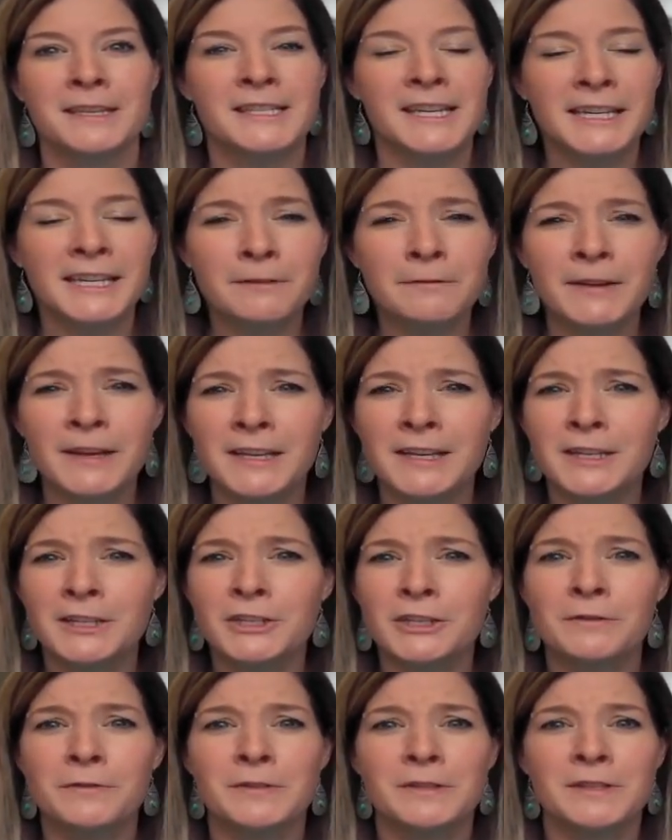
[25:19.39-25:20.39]
Take
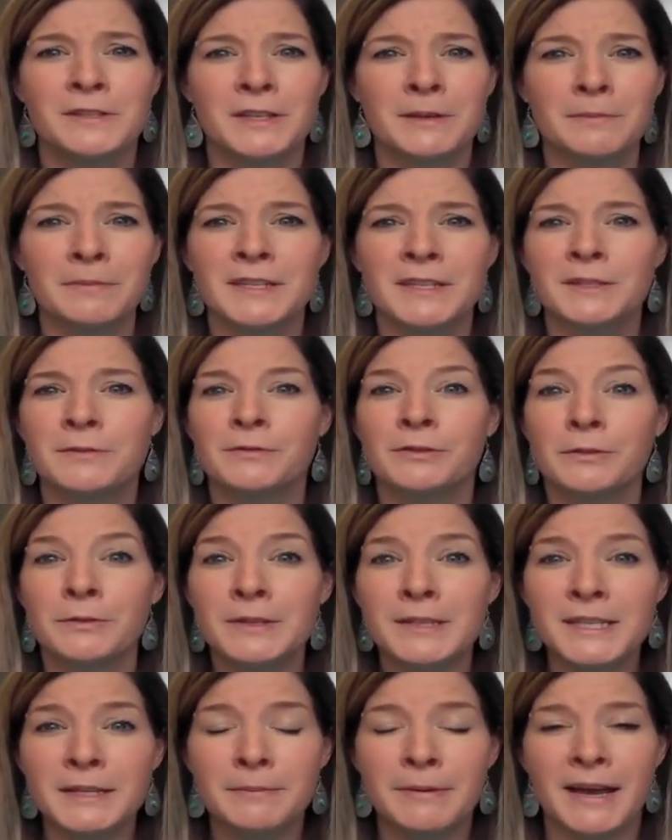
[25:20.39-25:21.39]
advantage of Simbi's
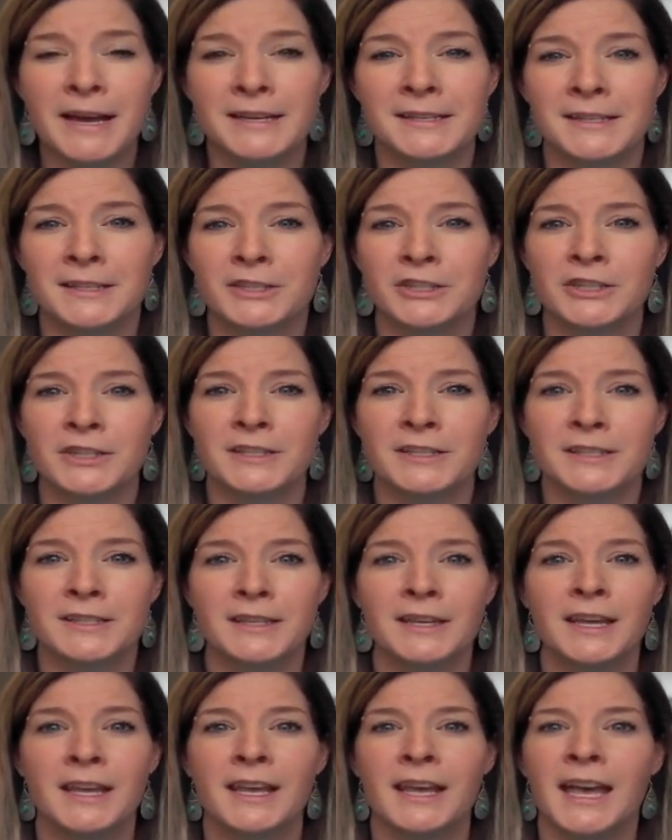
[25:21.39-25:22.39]
fluency passages